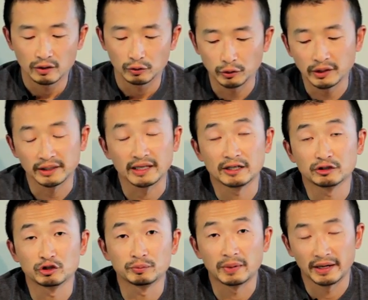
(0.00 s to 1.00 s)
You can
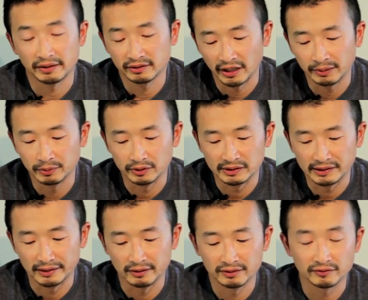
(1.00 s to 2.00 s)
actually buy tapered
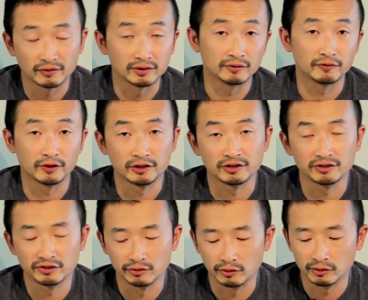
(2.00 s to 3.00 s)
leaders from the fishing
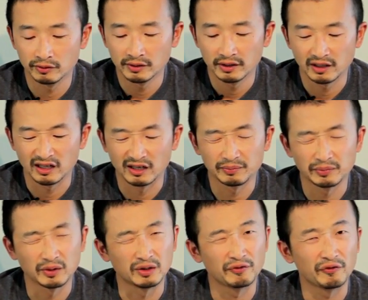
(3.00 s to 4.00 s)
store uh,
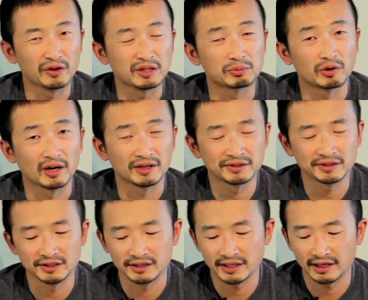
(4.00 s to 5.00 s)
but are fairly
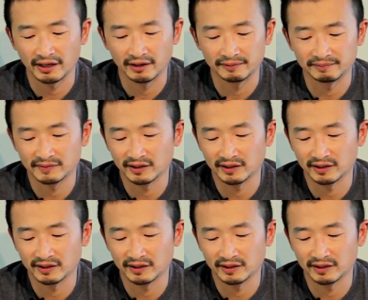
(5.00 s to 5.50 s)
pricey and